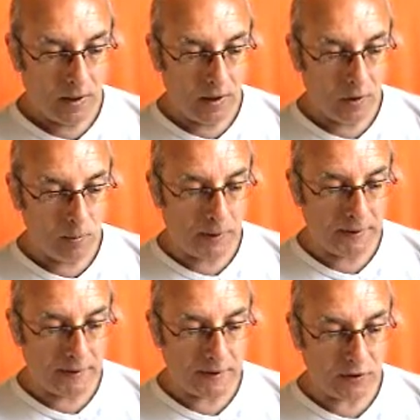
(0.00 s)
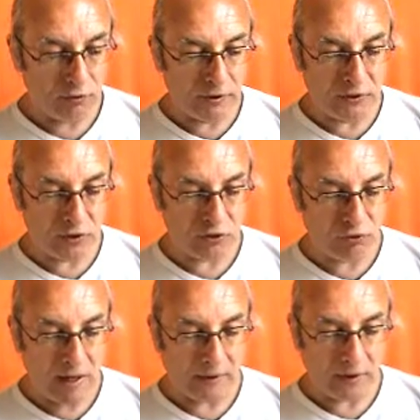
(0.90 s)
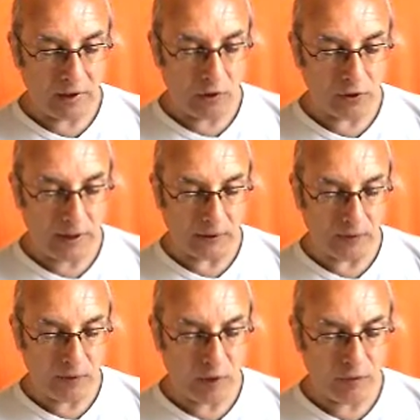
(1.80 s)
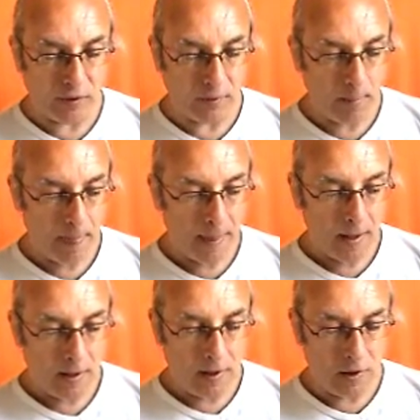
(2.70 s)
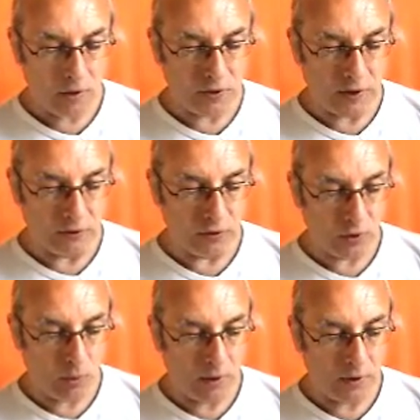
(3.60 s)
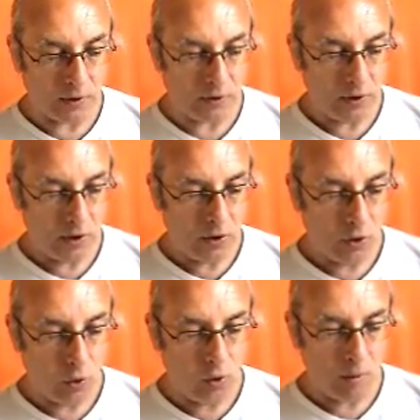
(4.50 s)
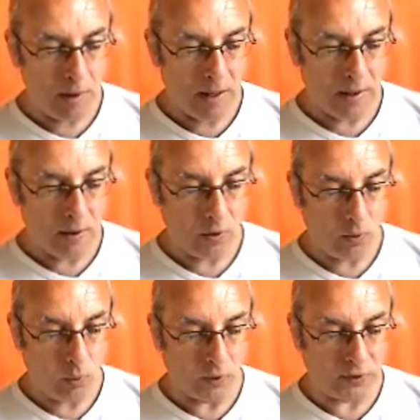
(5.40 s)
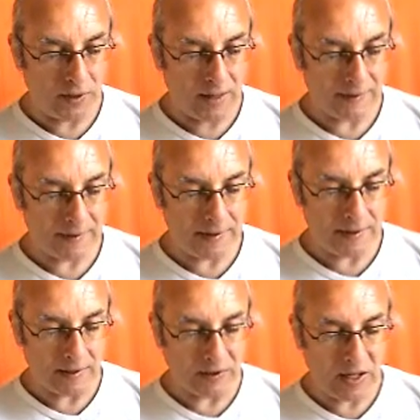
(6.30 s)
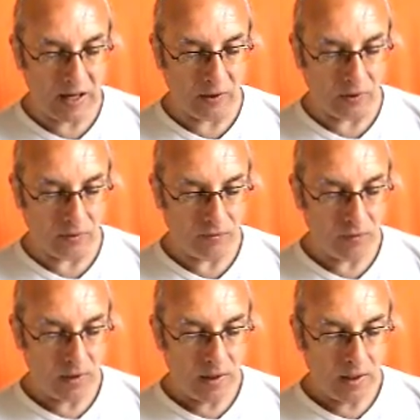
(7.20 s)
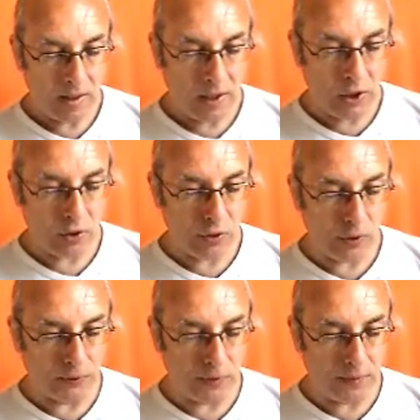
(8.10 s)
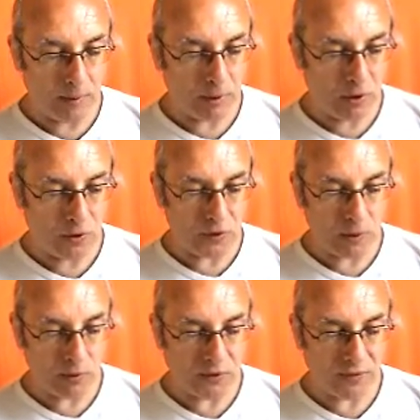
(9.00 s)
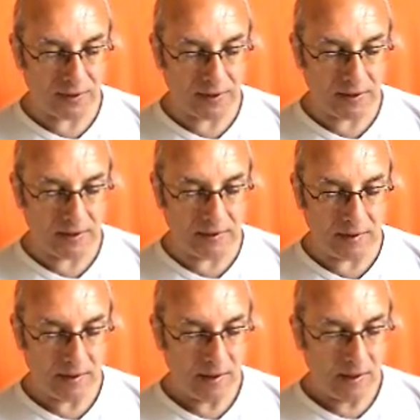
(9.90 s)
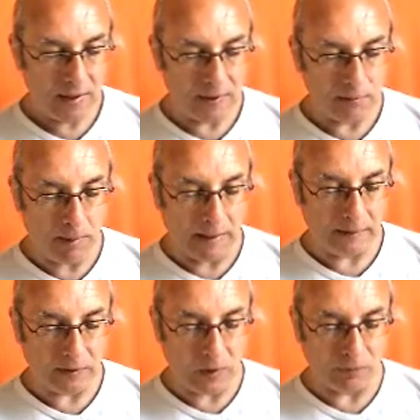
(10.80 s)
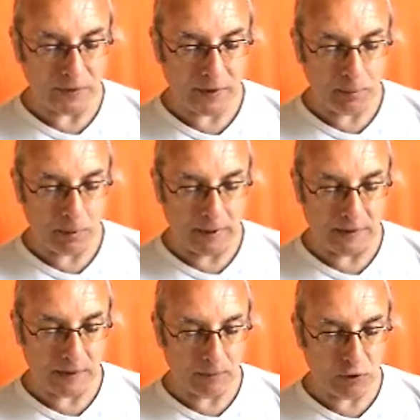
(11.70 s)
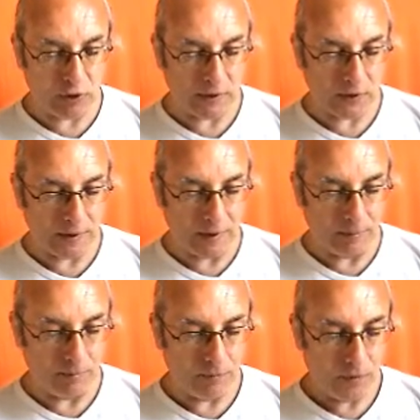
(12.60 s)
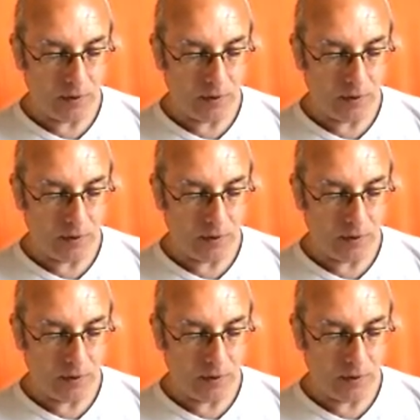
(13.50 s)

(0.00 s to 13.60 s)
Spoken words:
He completed his religious rite and got out of the river. He continued to wonder, who am I? What did I see and how? He concluded that because he was fatigued, his mind had obviously played some tricks on him.